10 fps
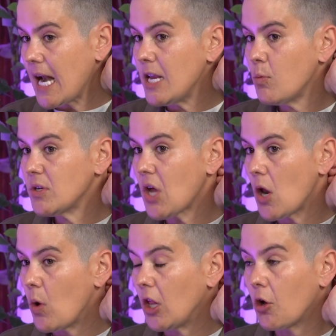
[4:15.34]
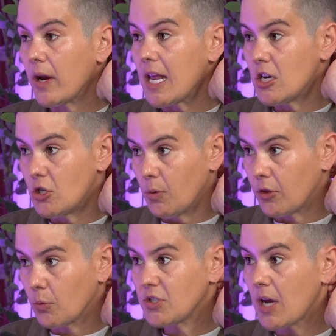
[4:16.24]
and he was unwell going into it.
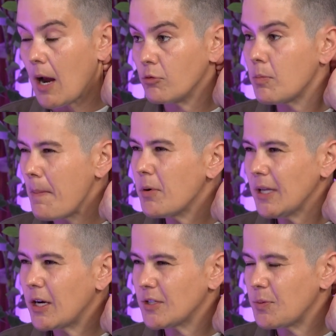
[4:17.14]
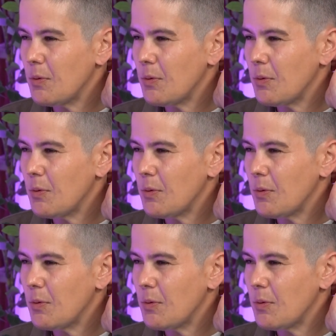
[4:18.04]
There was, I remember, because